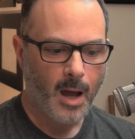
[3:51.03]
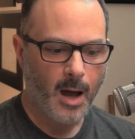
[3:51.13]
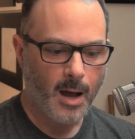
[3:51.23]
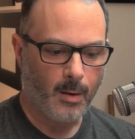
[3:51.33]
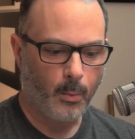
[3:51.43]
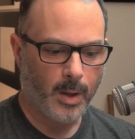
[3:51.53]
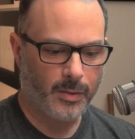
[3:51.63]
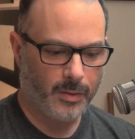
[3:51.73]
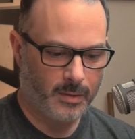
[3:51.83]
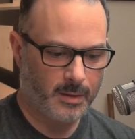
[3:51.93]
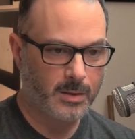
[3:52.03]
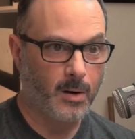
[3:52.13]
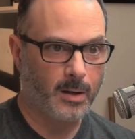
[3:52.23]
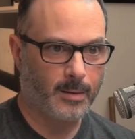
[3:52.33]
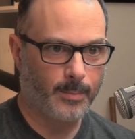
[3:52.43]
uh, with the
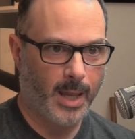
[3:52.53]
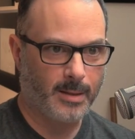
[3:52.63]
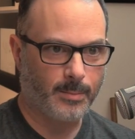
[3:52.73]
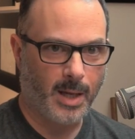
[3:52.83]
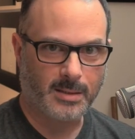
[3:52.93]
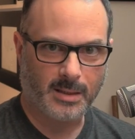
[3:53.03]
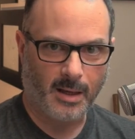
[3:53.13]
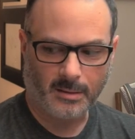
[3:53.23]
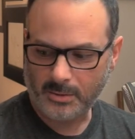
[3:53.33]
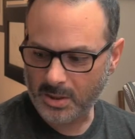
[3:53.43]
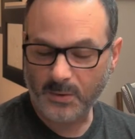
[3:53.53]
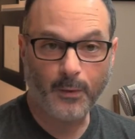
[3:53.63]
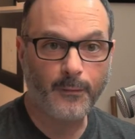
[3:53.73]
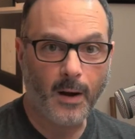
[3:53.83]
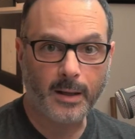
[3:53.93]
dark pan pastel, just
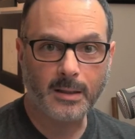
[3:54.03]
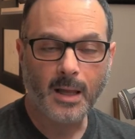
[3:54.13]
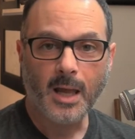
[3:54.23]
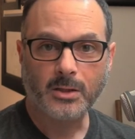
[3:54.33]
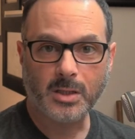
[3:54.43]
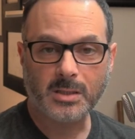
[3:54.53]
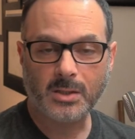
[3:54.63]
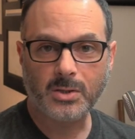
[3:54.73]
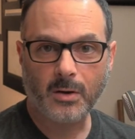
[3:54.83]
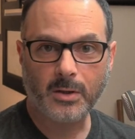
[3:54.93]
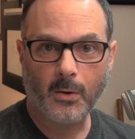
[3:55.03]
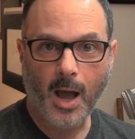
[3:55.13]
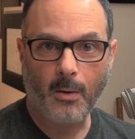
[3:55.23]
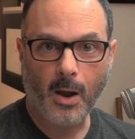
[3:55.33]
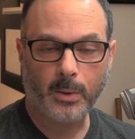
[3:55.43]
for fun, just to show you
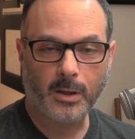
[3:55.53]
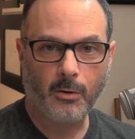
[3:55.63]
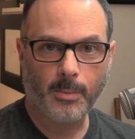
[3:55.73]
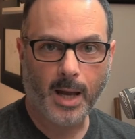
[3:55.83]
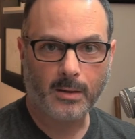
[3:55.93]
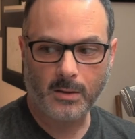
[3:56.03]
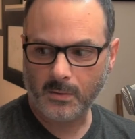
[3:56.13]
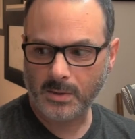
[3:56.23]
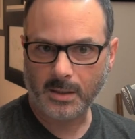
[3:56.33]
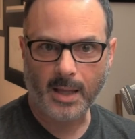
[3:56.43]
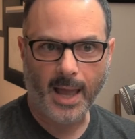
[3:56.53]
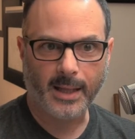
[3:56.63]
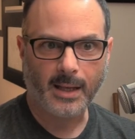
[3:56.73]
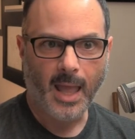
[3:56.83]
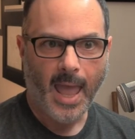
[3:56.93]
how I would go about using
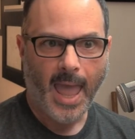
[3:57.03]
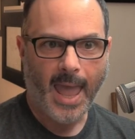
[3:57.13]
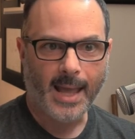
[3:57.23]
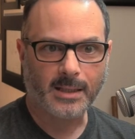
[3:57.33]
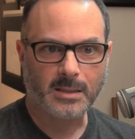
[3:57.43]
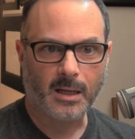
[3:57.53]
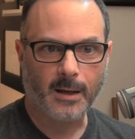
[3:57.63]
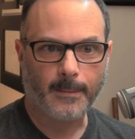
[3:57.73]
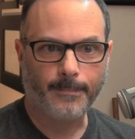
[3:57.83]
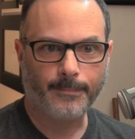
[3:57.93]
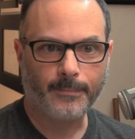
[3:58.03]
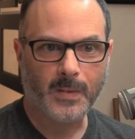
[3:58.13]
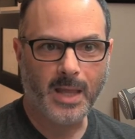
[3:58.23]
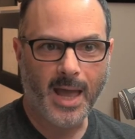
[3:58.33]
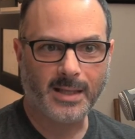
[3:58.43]
that. And um,
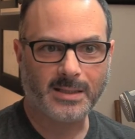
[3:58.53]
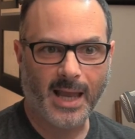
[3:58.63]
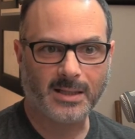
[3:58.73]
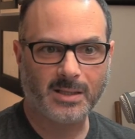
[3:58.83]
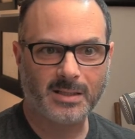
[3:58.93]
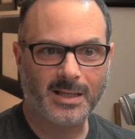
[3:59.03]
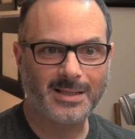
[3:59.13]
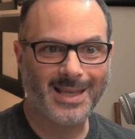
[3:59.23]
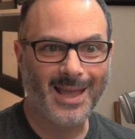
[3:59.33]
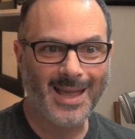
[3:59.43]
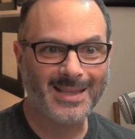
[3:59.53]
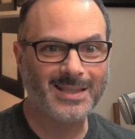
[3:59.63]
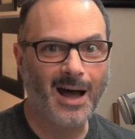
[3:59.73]
yeah, in Texas, it's it's